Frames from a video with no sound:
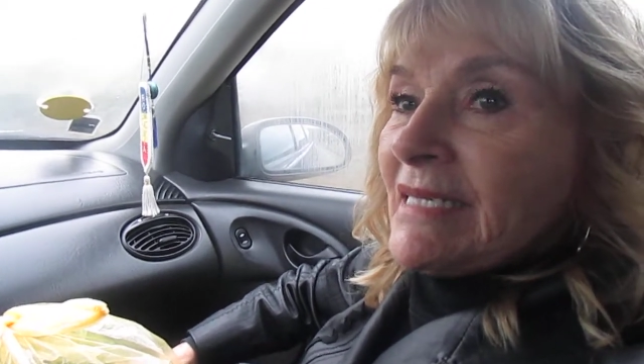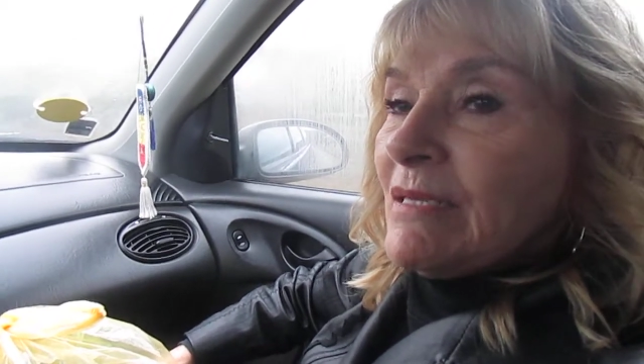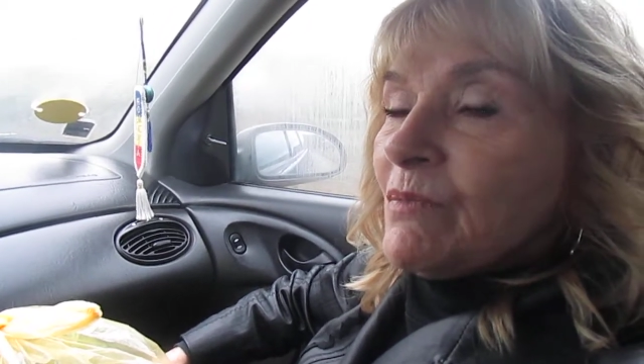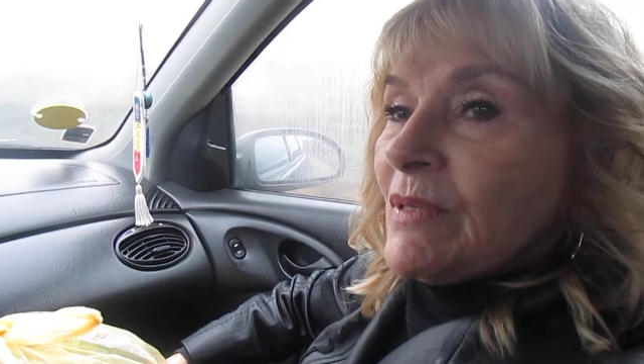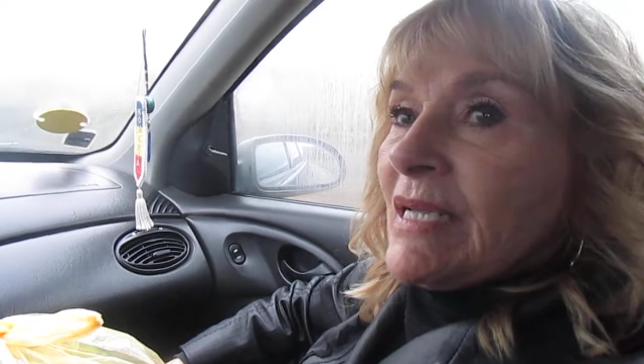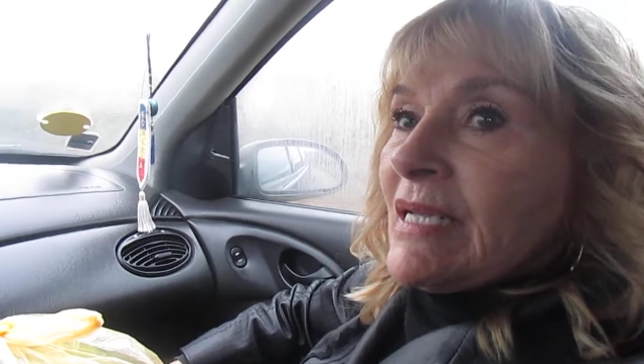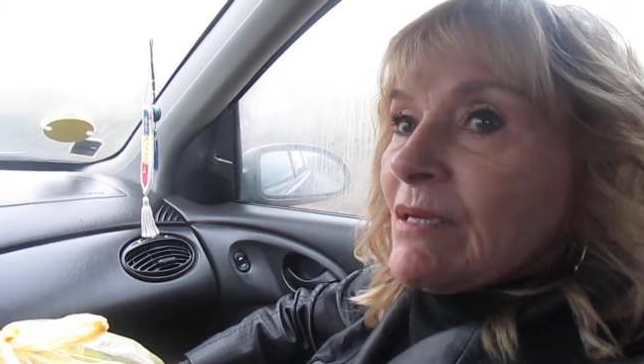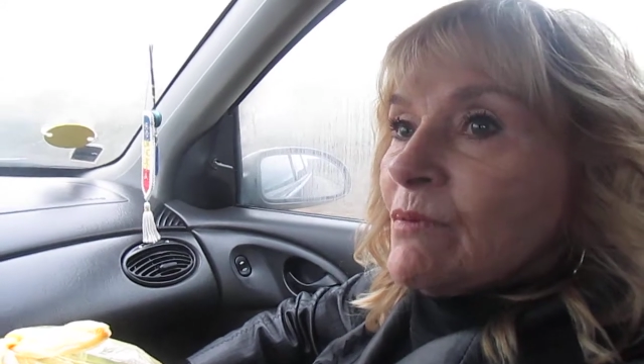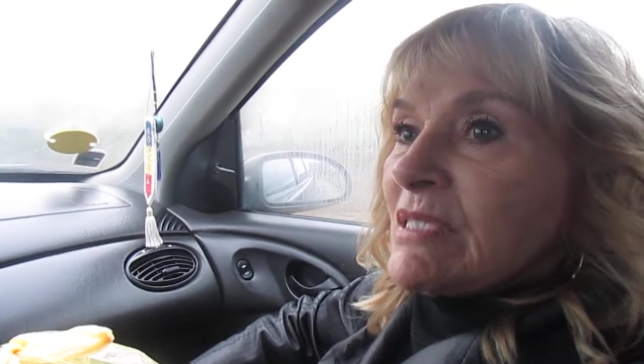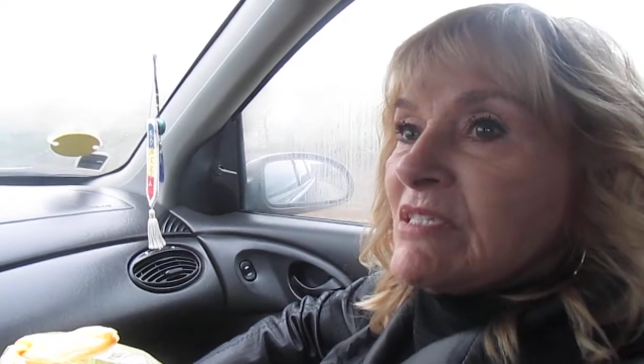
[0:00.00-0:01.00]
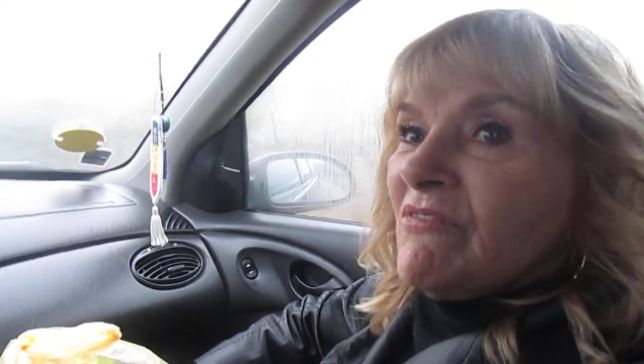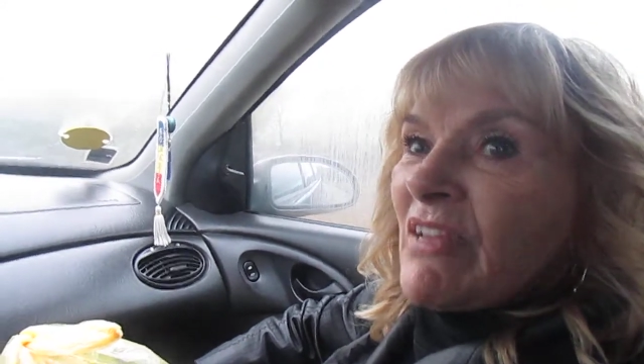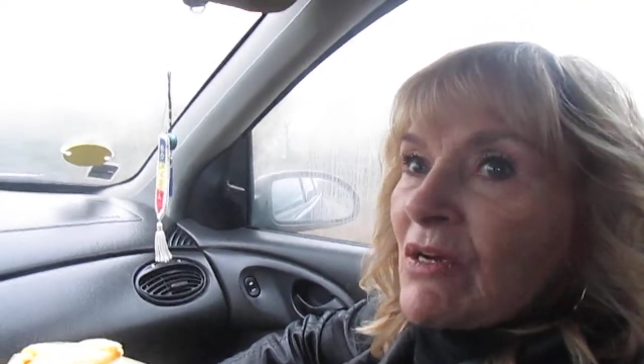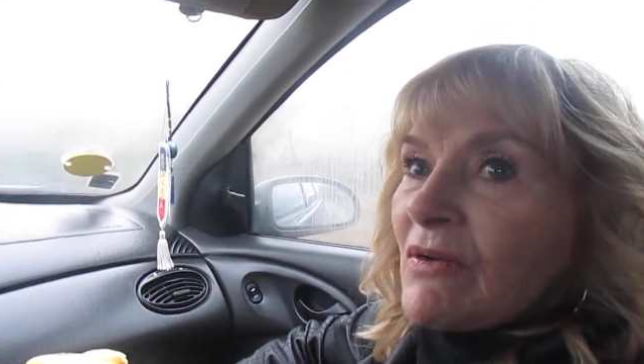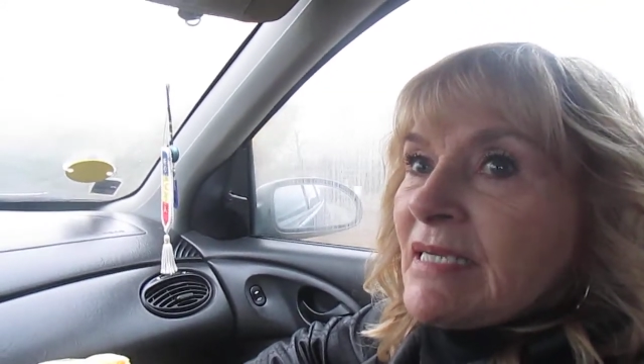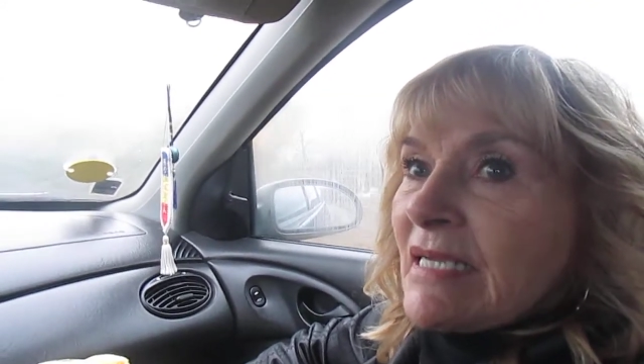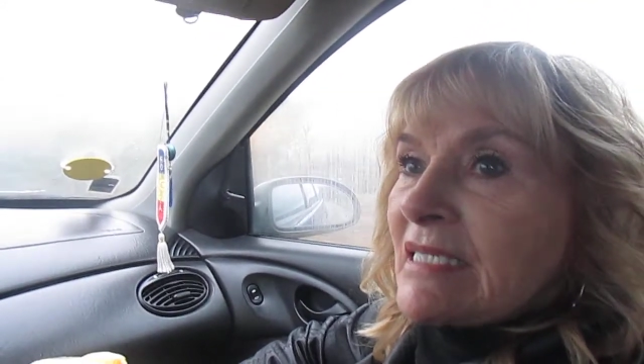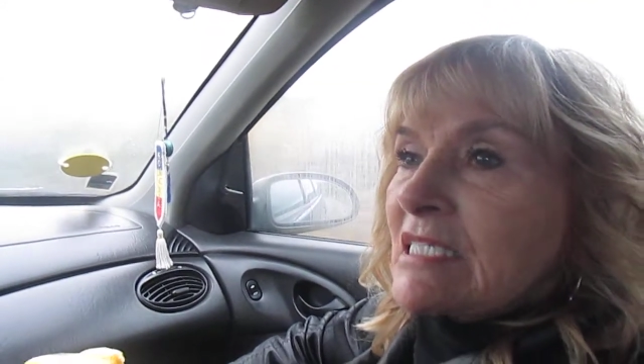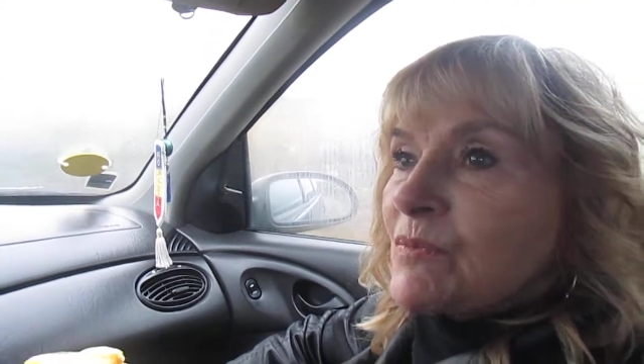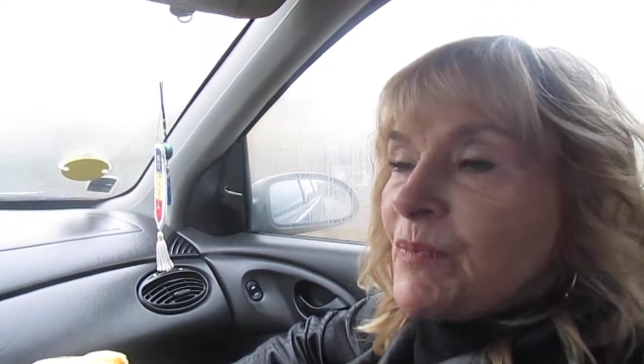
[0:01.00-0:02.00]
He was a very
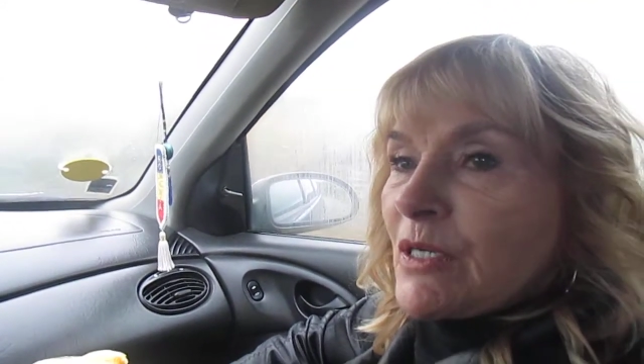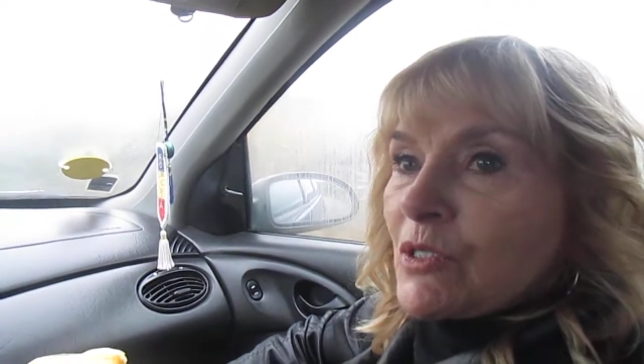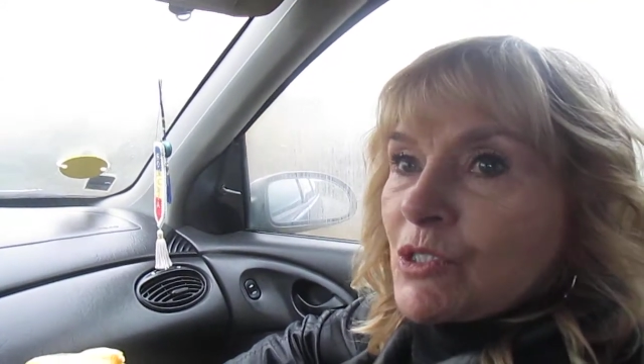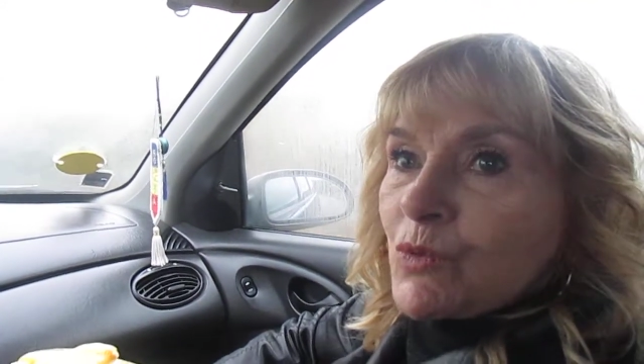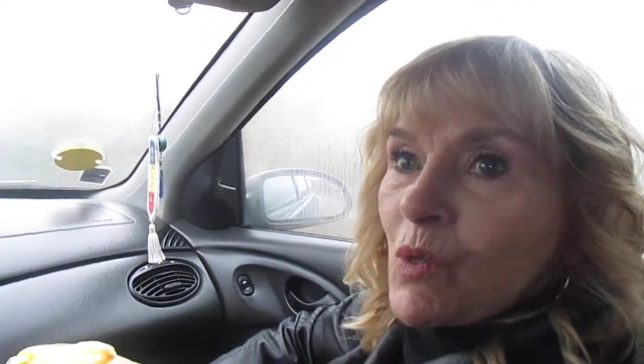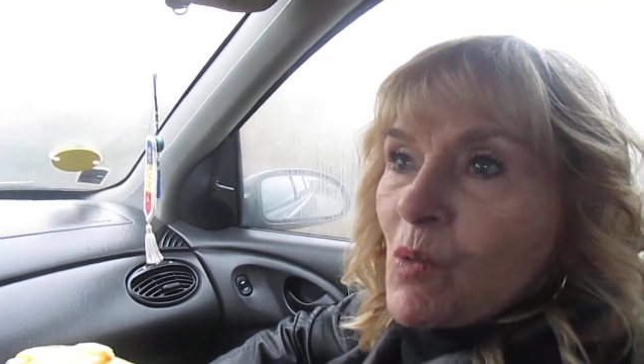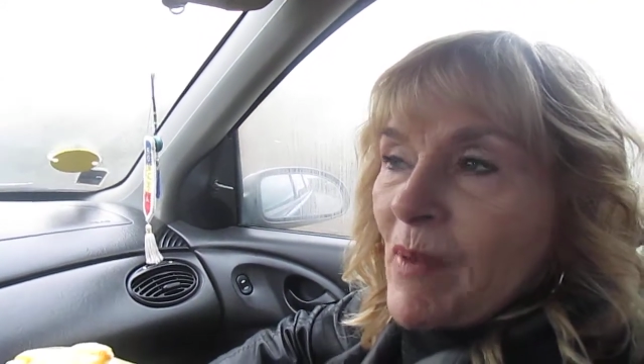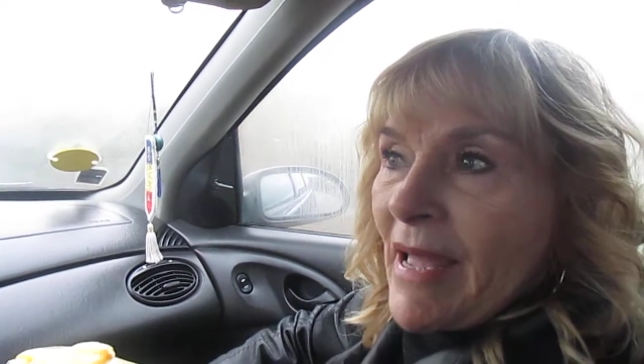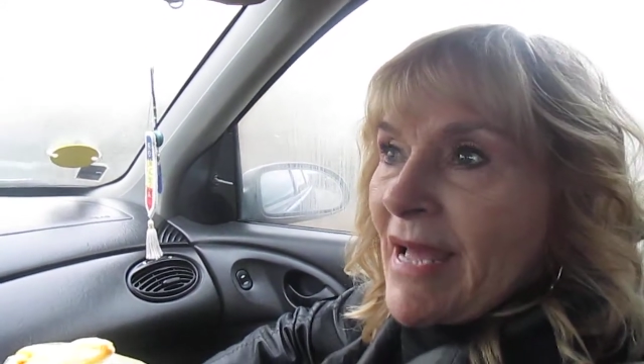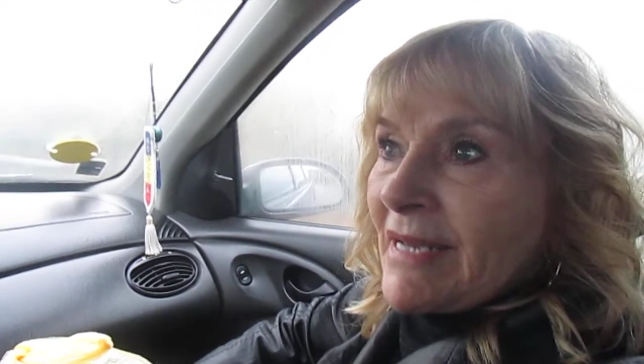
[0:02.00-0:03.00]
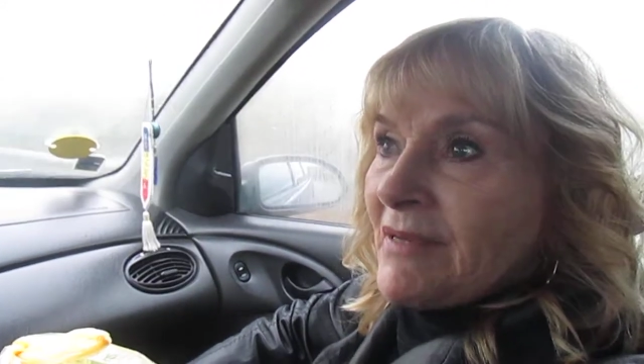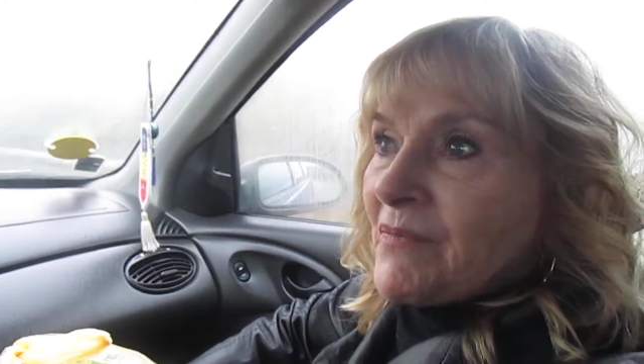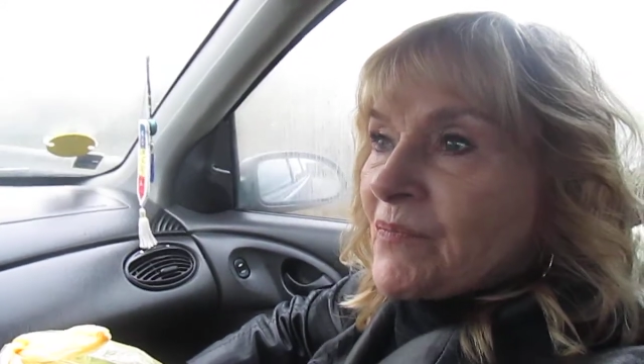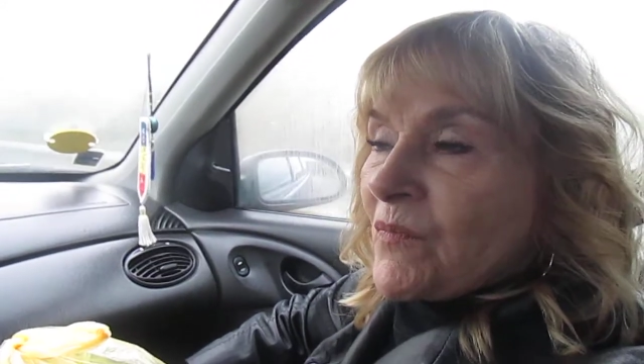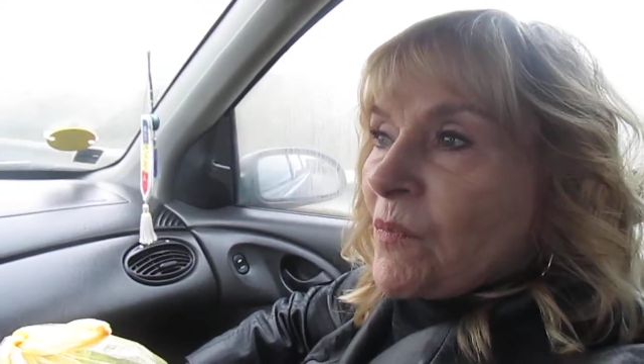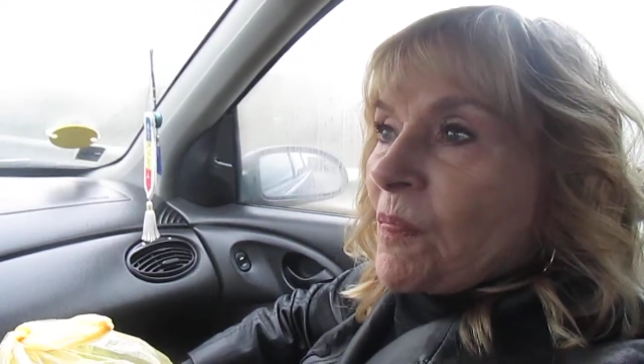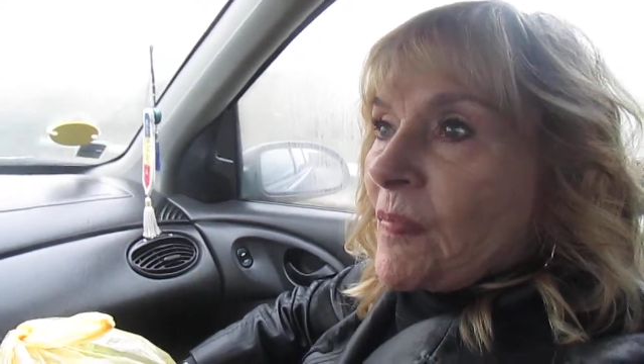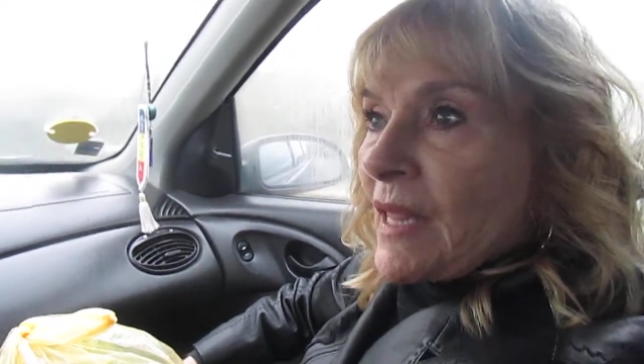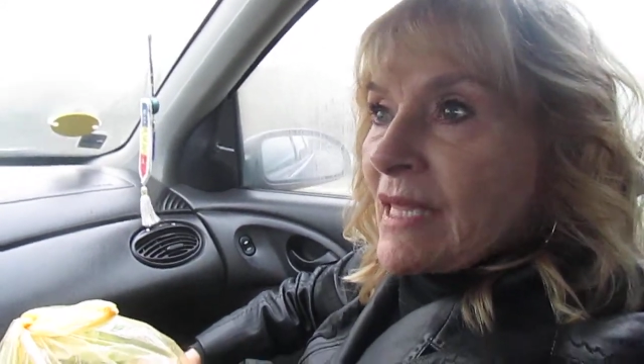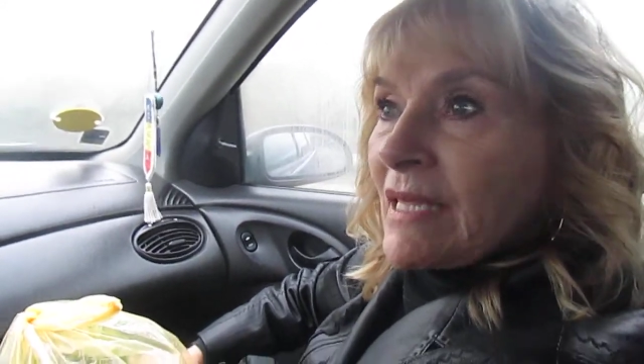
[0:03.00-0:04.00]
spiritual man.
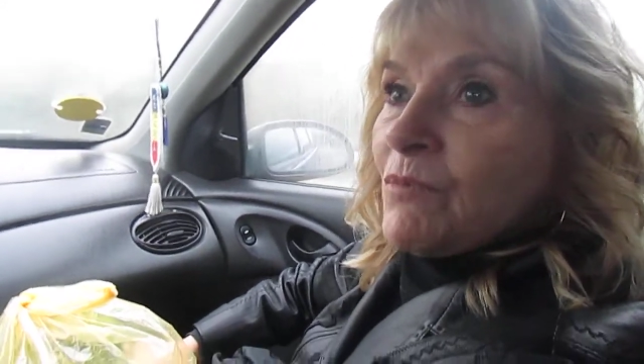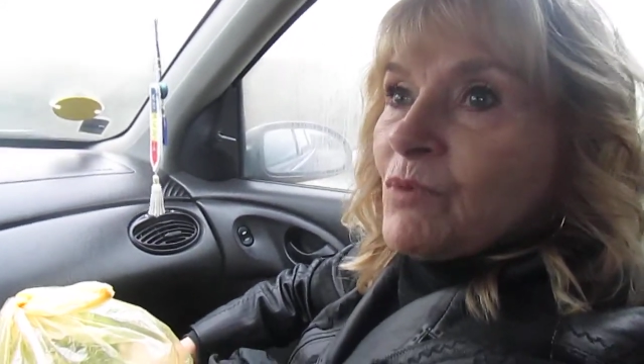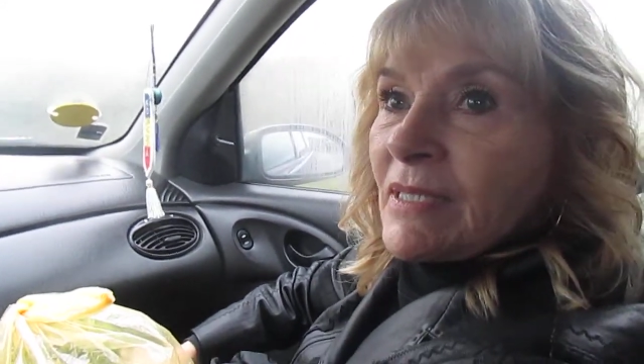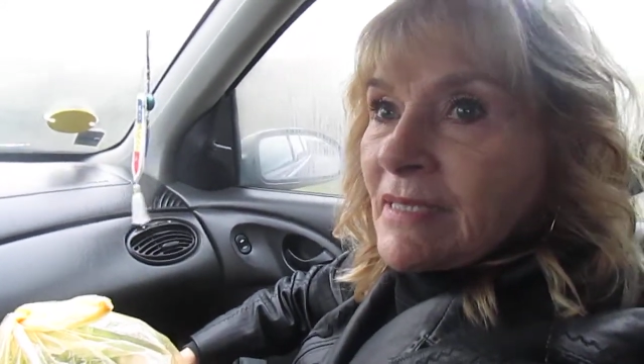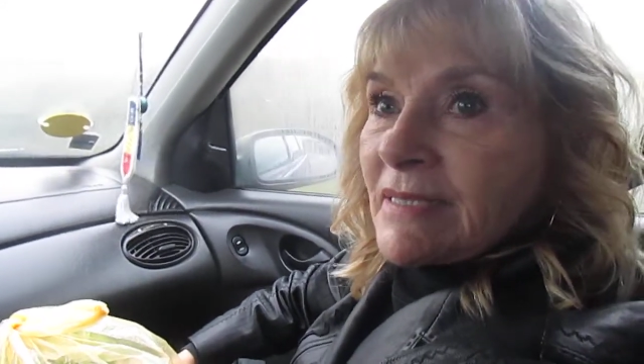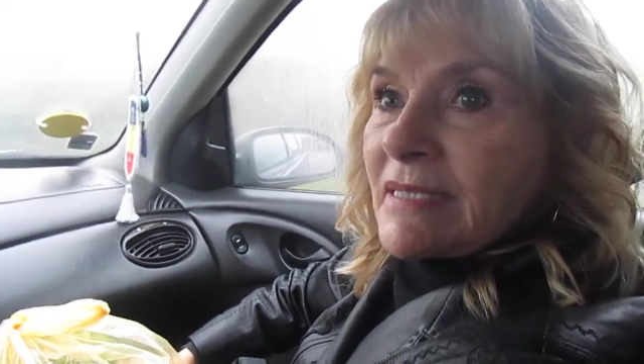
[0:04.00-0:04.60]
He wouldn't